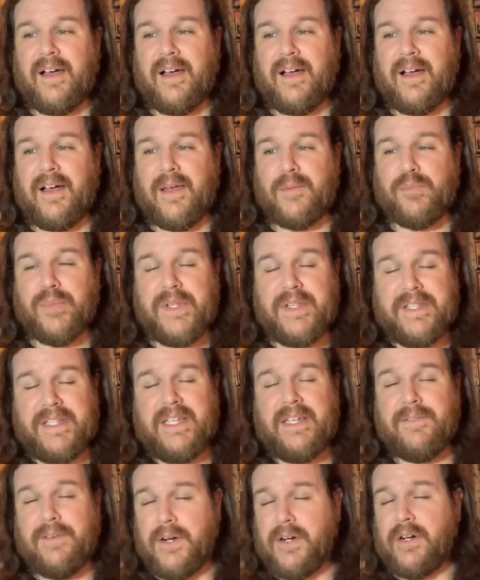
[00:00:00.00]
I
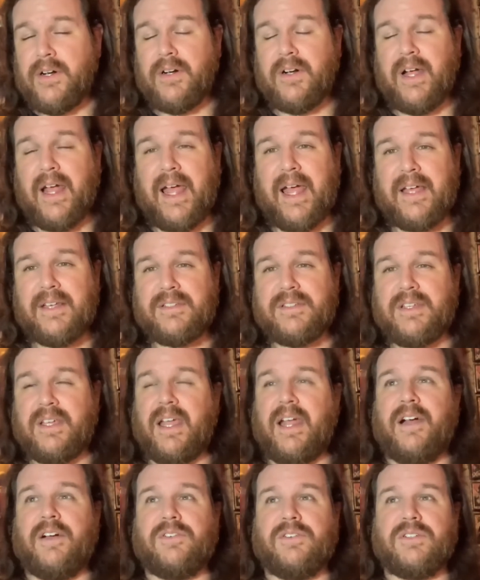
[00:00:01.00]
believe her as the
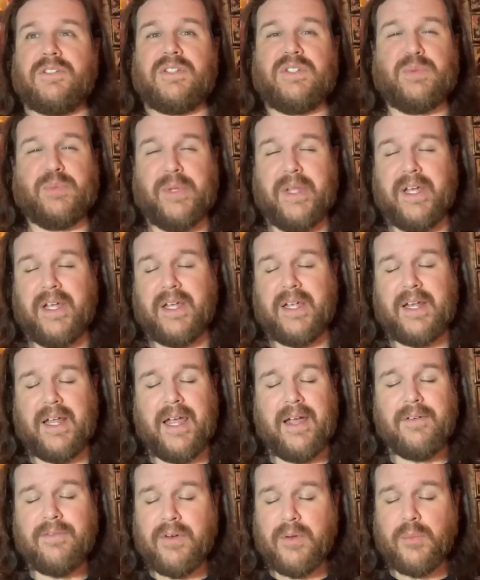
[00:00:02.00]
character she's playing in
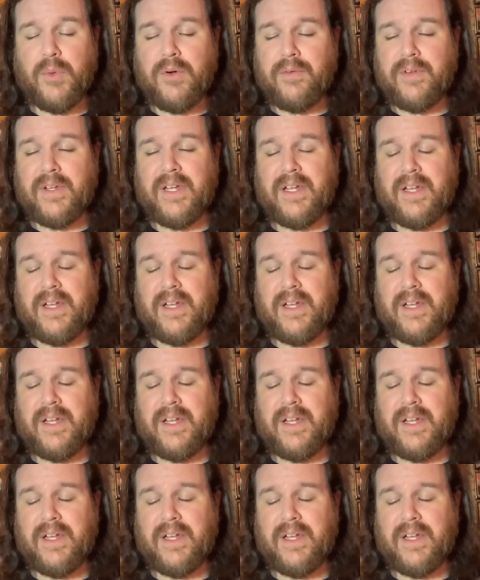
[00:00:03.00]
every movie,